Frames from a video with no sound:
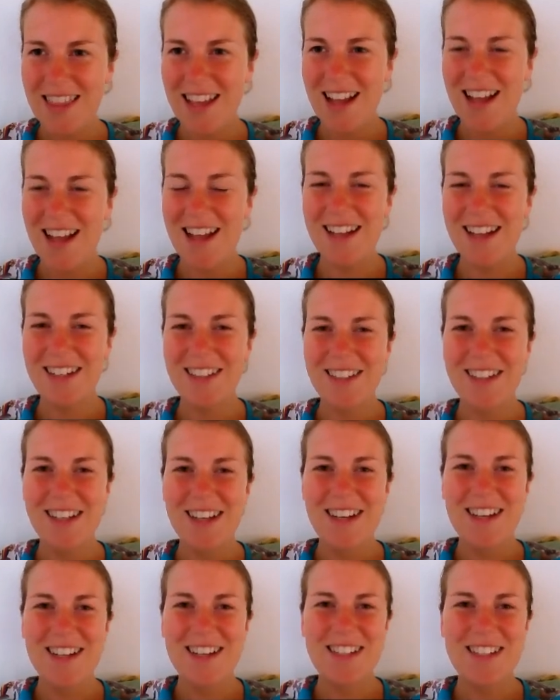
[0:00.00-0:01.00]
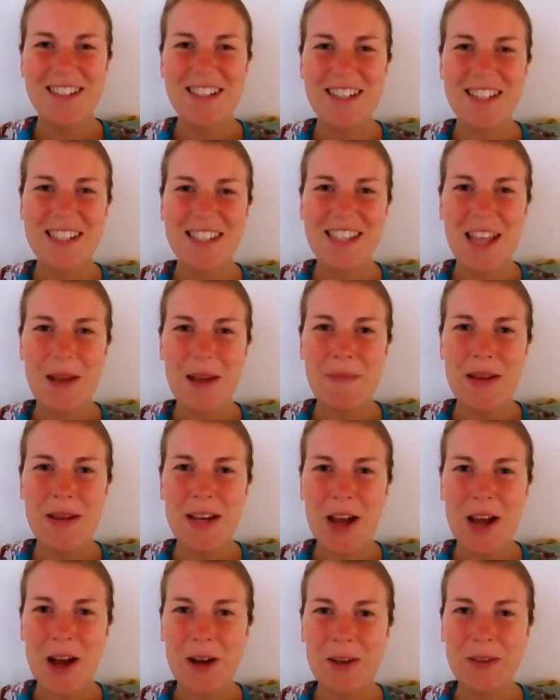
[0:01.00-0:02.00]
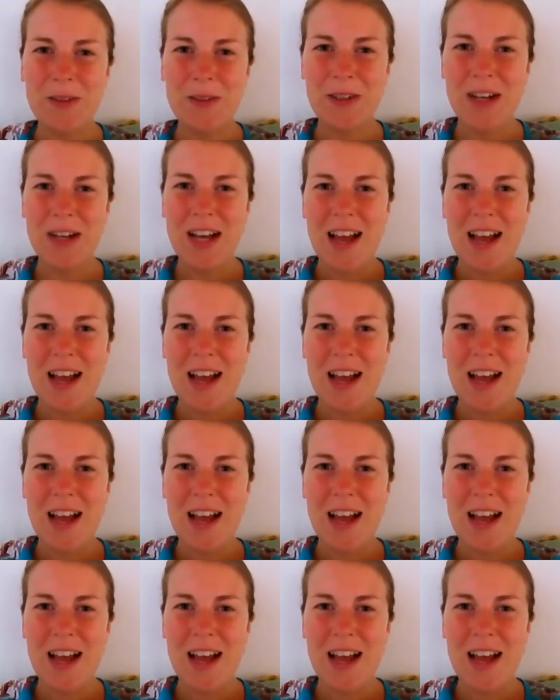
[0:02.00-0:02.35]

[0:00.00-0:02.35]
then just let me know,